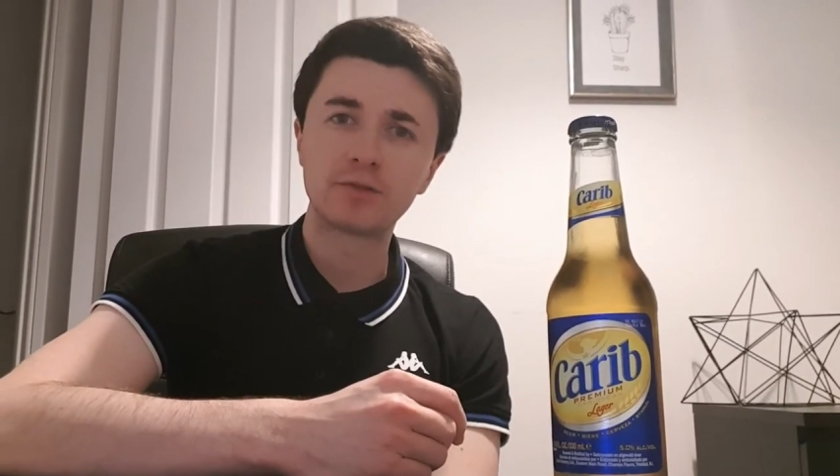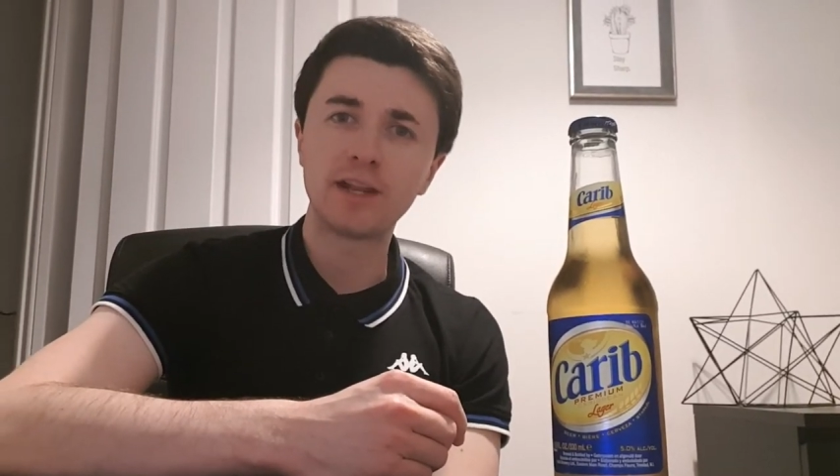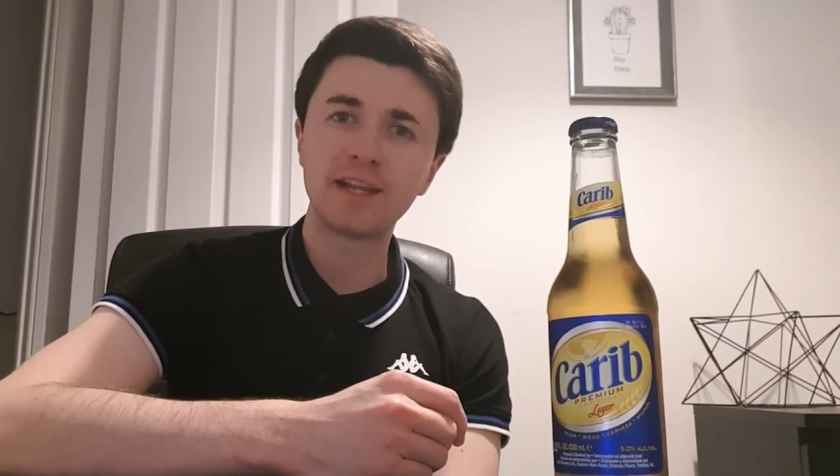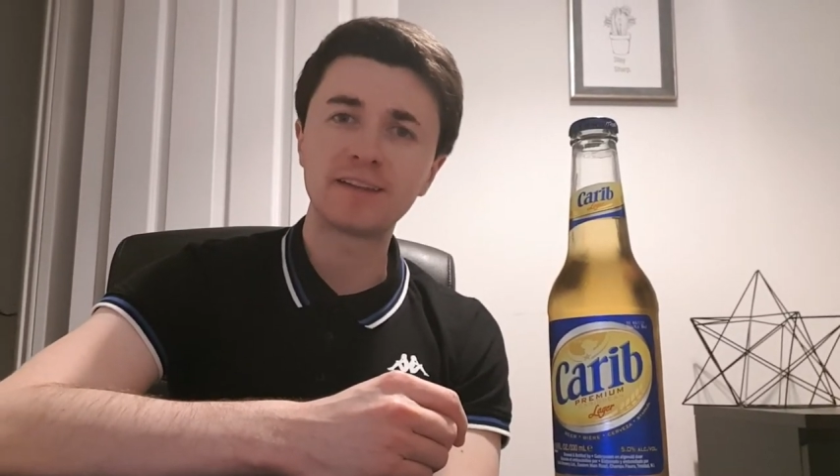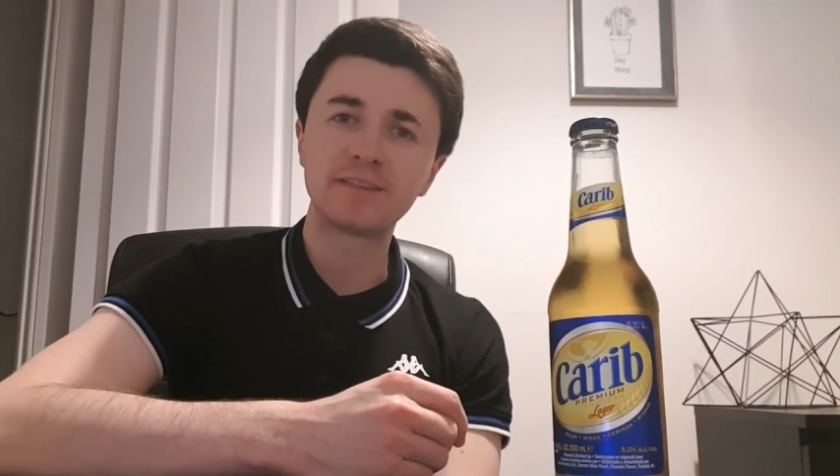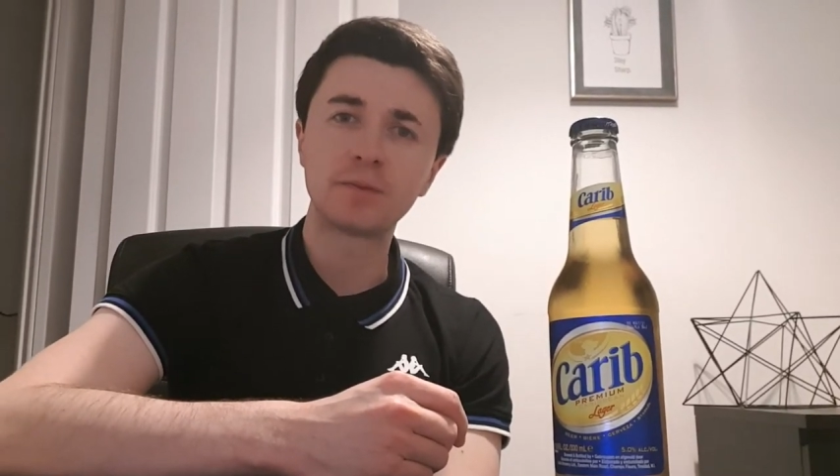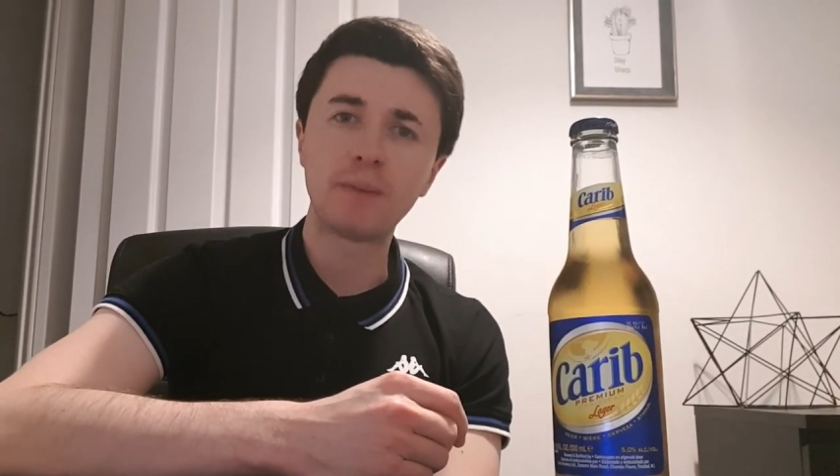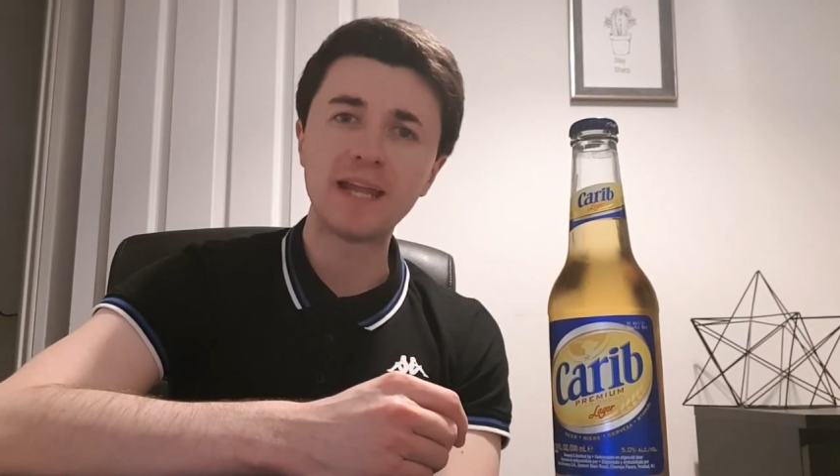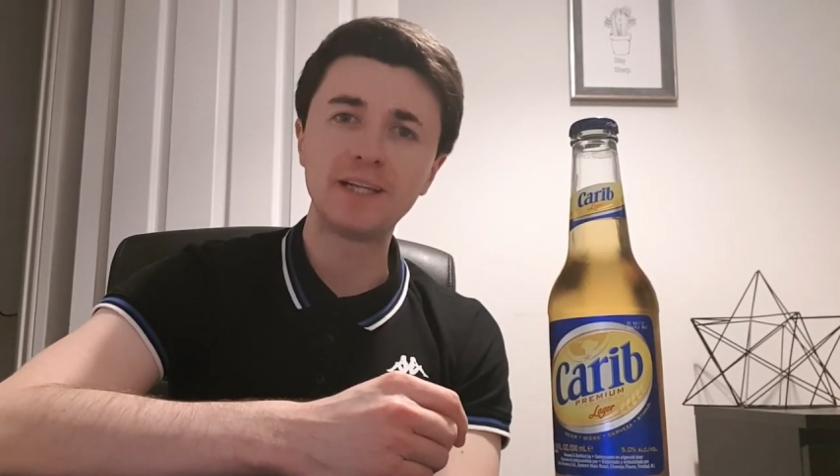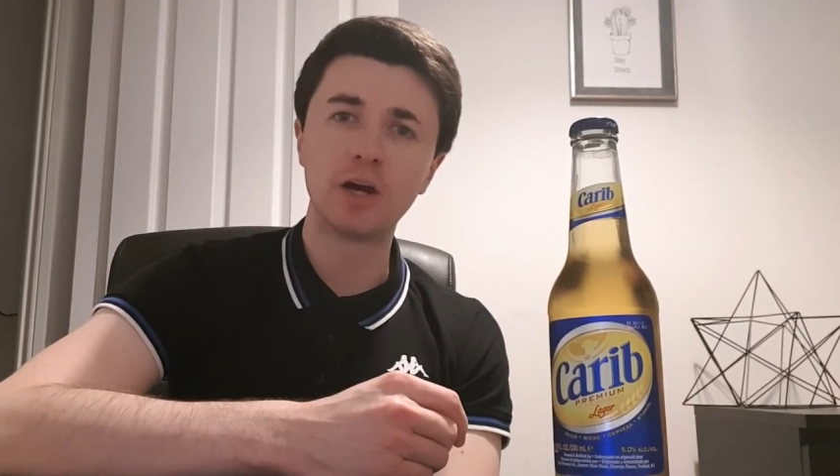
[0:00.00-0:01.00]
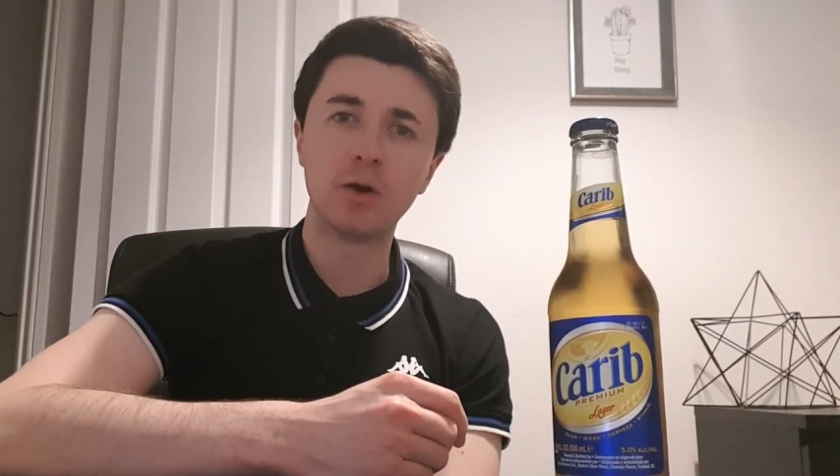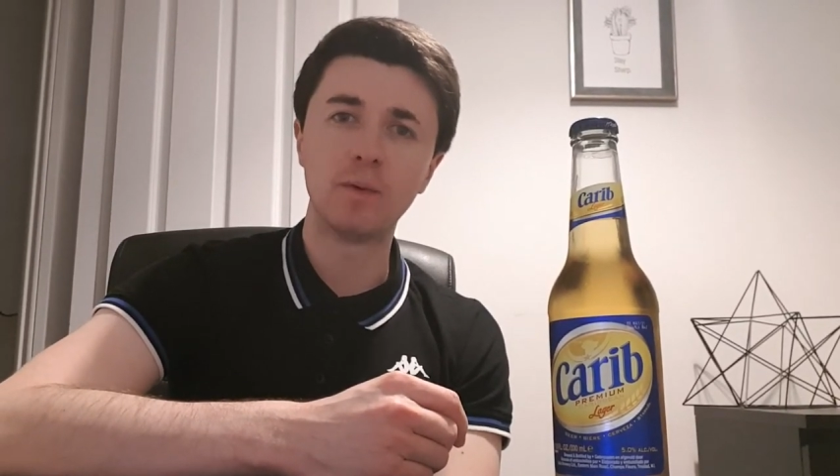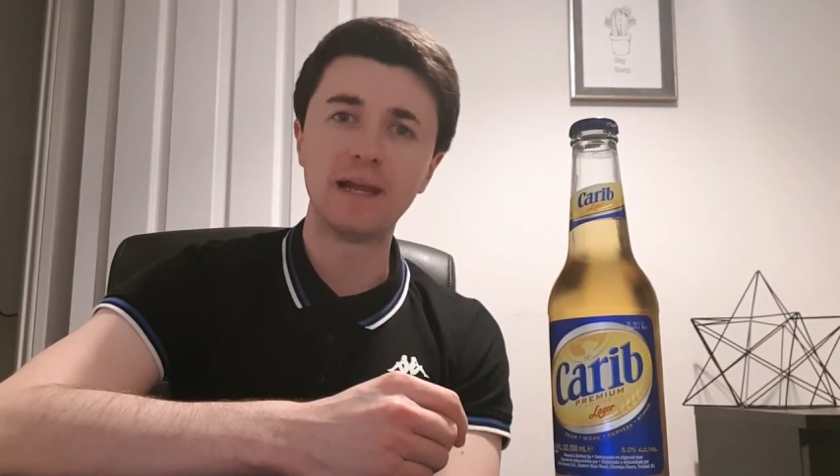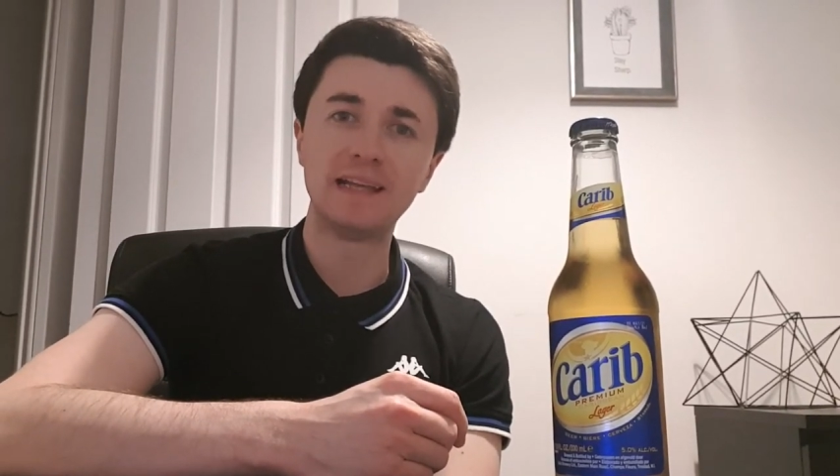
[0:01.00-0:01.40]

Trinidad and Tobago